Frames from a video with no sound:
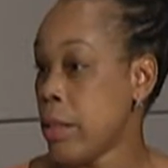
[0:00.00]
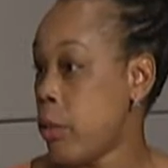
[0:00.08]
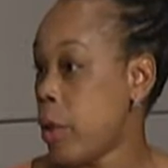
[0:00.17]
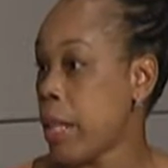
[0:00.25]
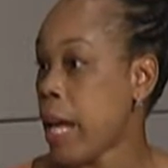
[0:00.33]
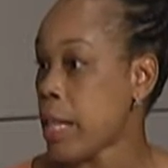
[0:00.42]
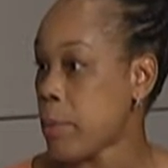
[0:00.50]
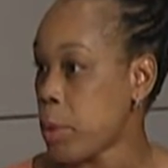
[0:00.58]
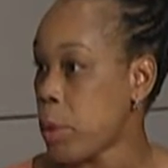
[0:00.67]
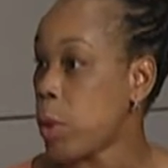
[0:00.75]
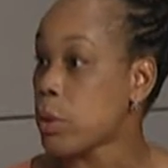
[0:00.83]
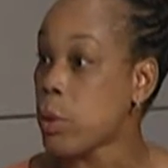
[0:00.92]
Reading
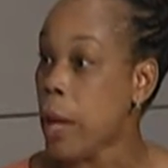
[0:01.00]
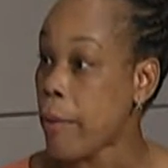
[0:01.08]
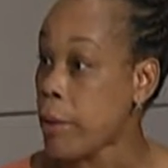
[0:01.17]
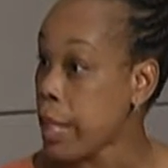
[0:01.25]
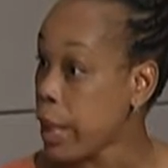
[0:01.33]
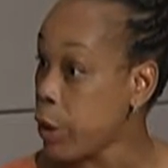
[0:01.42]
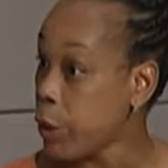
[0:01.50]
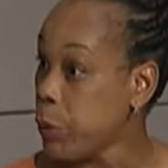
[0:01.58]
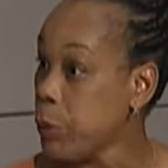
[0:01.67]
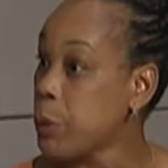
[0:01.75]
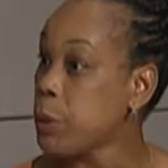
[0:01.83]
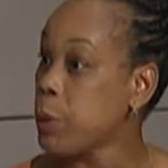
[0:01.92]
Hospital also have a
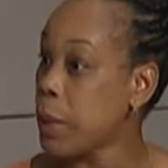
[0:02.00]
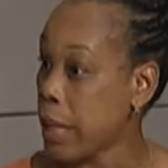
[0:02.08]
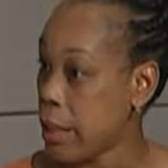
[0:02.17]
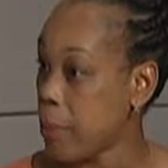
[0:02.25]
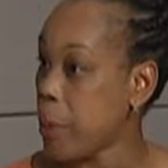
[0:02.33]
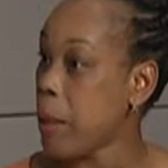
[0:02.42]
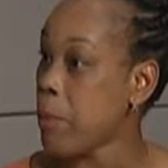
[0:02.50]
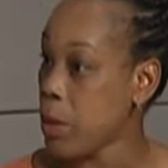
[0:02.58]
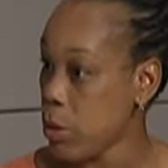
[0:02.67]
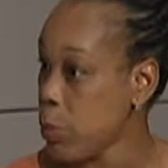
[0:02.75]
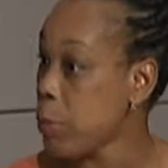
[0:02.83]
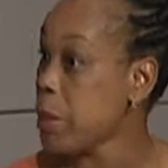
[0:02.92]
NICU so that the
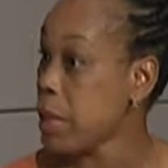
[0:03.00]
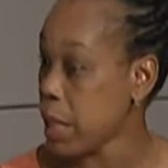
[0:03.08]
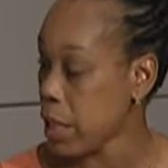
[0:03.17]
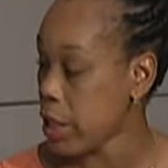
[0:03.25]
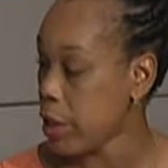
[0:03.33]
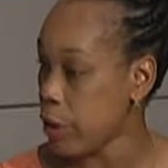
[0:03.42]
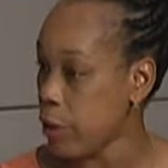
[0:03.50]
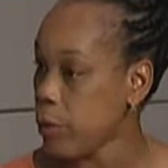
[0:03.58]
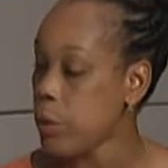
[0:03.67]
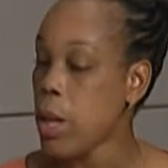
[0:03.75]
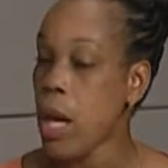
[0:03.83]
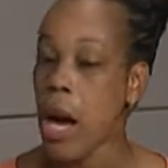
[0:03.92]
baby will be taken care
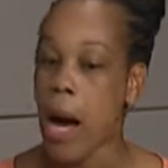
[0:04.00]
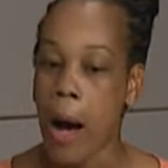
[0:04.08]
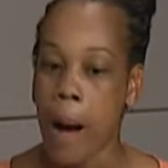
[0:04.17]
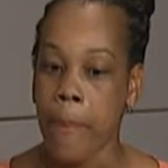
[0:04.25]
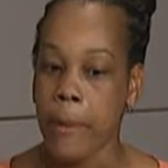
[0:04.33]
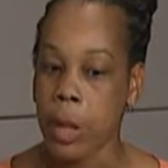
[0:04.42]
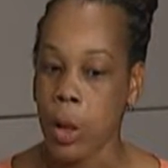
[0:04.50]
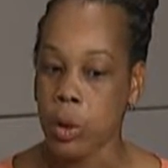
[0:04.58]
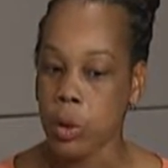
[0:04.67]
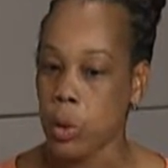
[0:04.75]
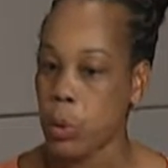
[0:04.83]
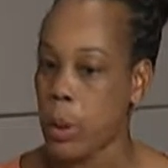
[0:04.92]
of. Um, they
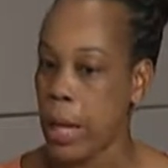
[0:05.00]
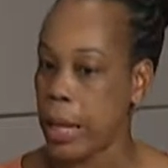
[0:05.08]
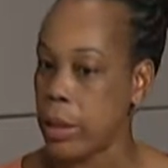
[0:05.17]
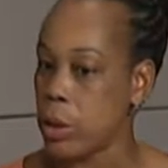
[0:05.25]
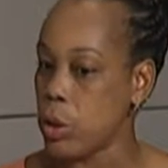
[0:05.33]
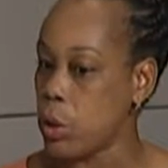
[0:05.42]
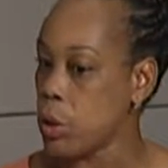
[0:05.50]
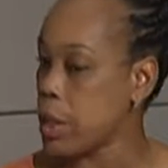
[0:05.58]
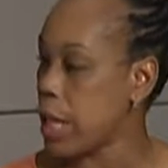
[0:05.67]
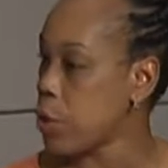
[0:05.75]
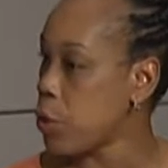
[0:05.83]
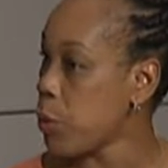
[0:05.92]
also in
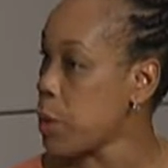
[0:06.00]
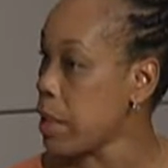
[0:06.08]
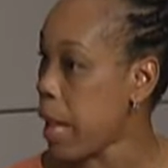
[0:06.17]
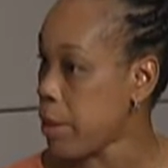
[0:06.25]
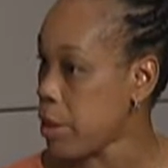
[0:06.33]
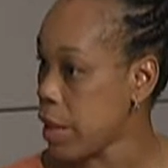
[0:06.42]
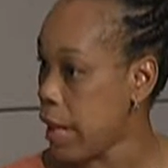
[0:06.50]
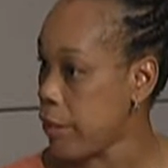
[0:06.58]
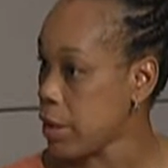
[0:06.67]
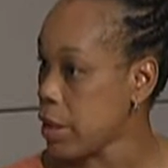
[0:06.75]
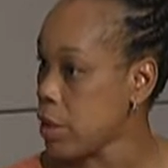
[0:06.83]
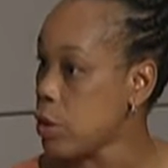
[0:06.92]
association with Thomas
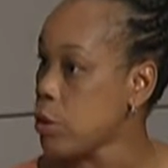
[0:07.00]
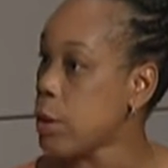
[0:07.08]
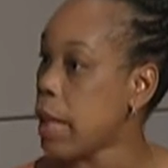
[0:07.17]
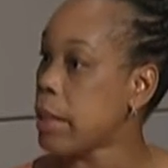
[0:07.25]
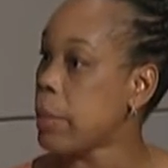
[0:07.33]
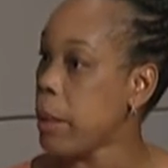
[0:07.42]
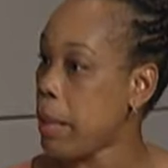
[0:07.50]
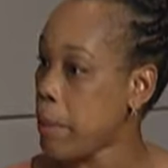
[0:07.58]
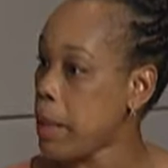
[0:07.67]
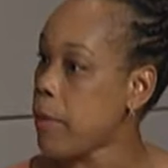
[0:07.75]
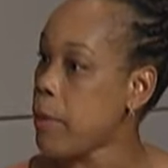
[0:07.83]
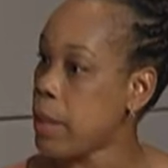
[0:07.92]
Jefferson so that the
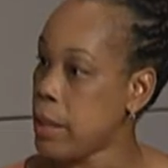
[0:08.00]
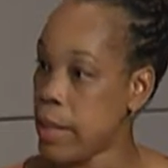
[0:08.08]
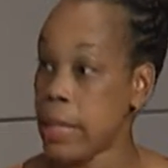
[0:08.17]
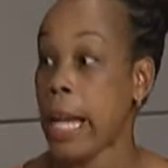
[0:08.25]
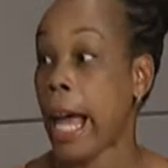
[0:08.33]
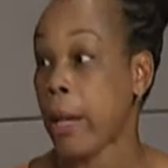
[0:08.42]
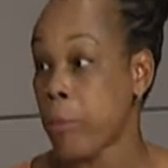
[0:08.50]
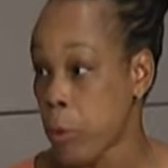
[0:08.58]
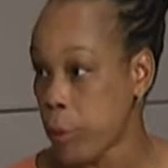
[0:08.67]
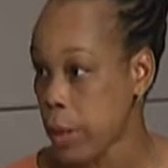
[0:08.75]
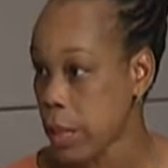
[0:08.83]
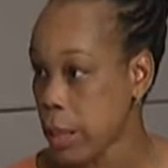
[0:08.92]
baby, if it needs
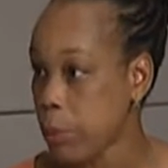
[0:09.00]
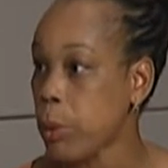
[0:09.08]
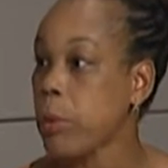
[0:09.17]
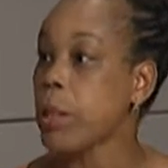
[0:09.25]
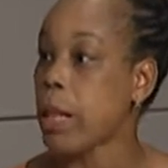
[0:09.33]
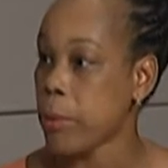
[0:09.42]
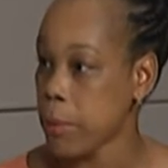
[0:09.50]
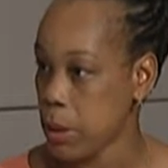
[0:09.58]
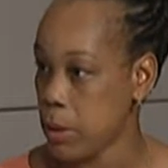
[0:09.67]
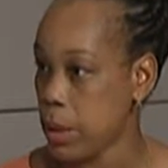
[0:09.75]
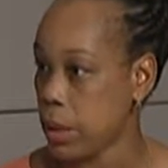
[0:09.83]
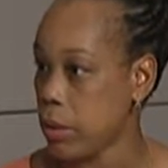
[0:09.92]
ECMO, for example, can be
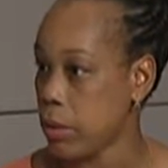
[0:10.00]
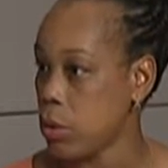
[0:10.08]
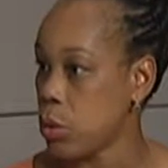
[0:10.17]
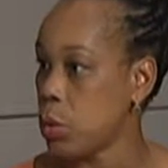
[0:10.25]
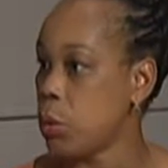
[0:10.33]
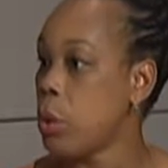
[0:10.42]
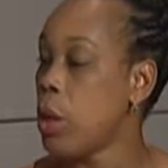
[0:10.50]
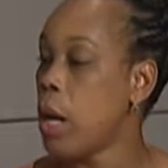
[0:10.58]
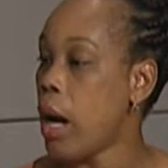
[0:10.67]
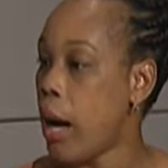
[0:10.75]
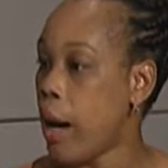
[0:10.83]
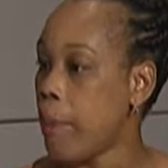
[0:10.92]
sent to
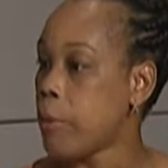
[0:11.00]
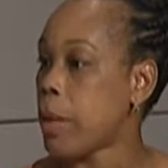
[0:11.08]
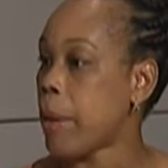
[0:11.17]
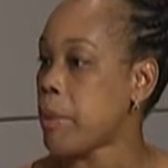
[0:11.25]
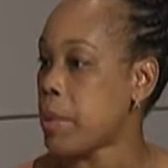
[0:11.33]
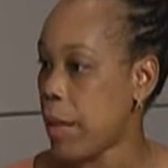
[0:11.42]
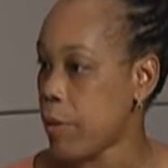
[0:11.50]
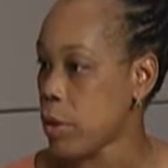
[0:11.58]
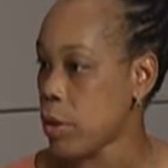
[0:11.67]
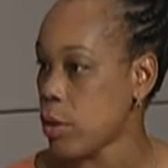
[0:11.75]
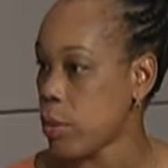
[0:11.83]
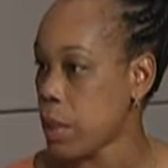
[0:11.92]
um, Thomas
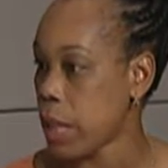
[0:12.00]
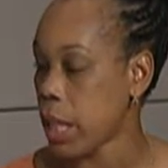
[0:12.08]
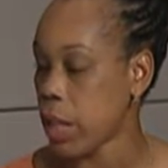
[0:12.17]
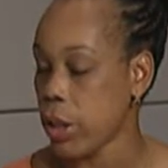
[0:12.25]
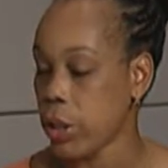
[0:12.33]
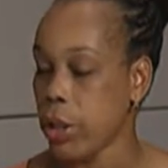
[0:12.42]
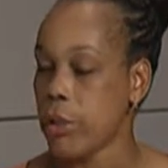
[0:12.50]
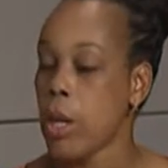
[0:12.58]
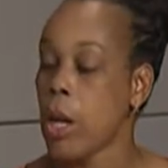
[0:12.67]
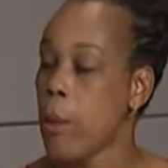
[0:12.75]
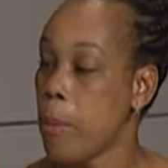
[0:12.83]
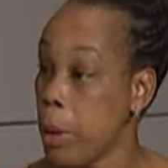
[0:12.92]
Jefferson to be taken care of.
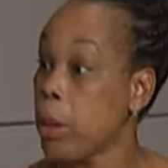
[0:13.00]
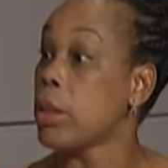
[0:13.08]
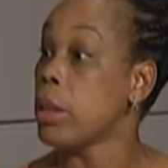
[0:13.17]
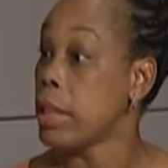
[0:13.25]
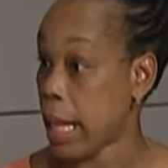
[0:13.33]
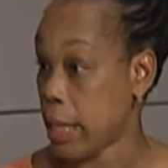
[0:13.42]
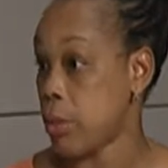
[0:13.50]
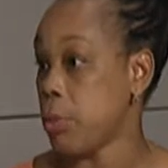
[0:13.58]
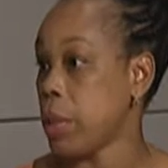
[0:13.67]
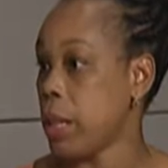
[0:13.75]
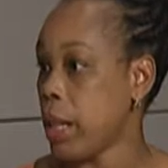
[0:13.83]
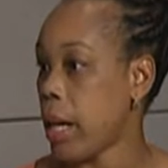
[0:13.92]
But yes,
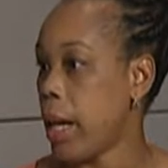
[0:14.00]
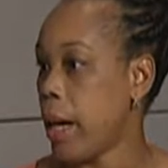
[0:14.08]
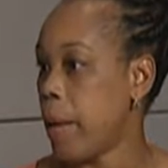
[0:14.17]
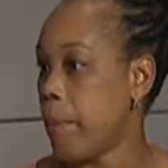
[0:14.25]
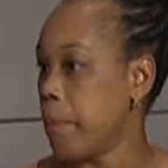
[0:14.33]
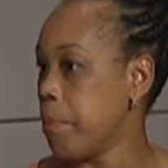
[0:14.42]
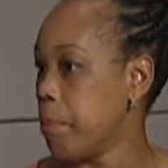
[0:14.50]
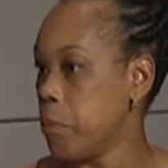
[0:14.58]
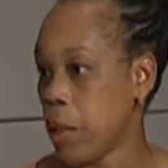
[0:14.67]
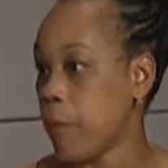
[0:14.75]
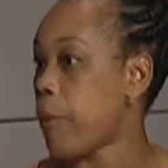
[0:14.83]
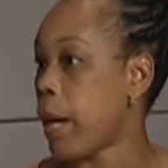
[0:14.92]
we um,
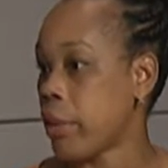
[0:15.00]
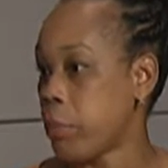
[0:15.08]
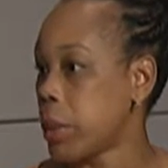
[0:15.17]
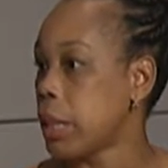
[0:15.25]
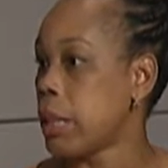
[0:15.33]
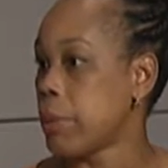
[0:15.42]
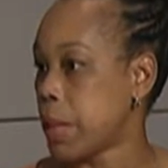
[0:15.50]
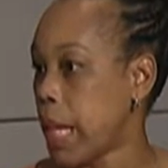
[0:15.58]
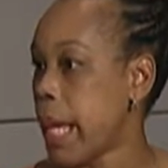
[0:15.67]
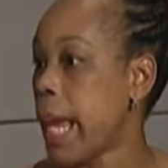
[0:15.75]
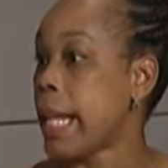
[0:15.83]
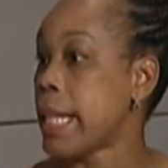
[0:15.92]
can find preeclampsia
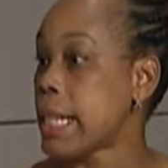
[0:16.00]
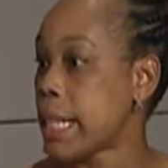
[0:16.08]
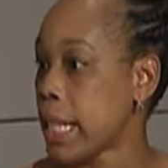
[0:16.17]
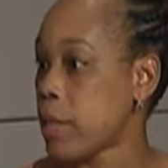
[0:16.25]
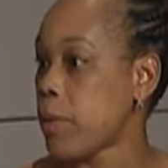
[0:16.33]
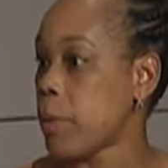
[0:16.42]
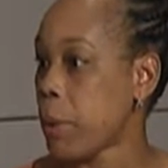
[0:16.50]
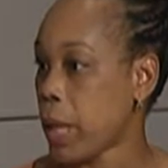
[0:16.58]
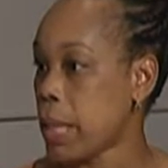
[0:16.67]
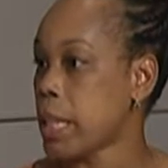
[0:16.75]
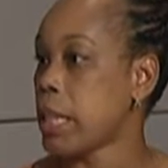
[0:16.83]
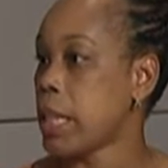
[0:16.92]
at any stage of the
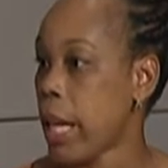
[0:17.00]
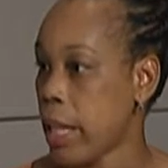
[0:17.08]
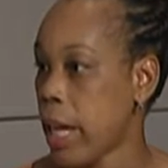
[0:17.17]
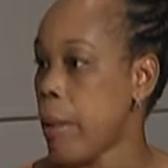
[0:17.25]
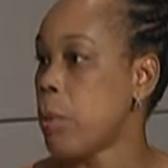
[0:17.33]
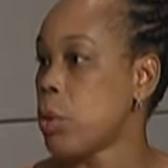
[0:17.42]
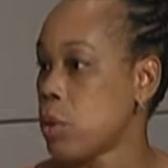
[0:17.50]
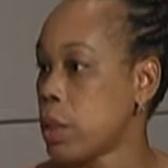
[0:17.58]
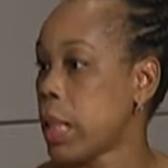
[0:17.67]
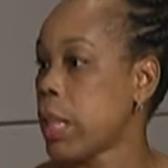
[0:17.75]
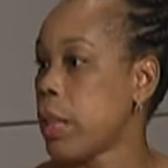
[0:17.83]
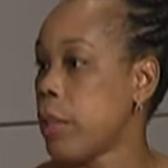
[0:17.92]
pregnancy and able to
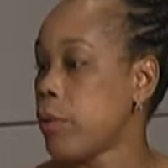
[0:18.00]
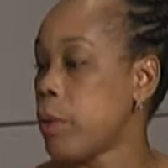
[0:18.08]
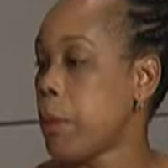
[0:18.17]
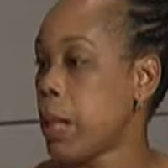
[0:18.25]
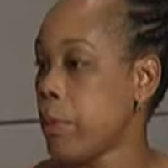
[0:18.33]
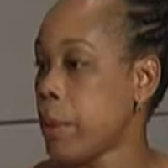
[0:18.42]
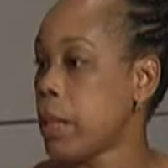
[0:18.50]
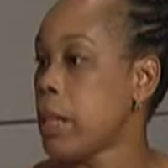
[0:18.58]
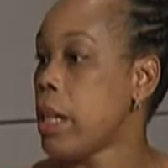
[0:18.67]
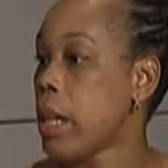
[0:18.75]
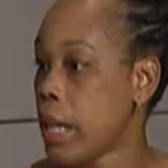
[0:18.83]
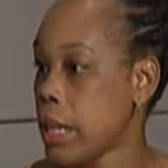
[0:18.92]
take care of the baby
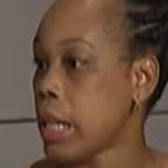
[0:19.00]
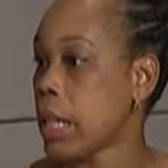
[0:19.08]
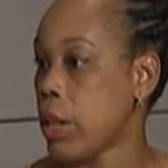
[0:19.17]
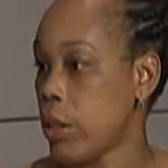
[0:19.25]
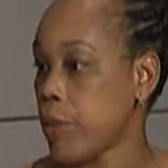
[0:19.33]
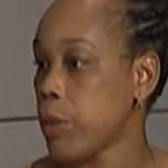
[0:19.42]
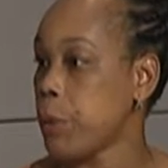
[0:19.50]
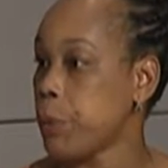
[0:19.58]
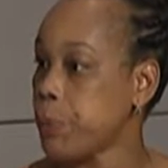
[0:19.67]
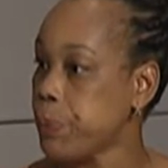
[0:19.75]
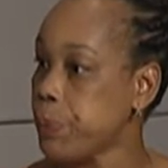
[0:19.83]
and take care of you.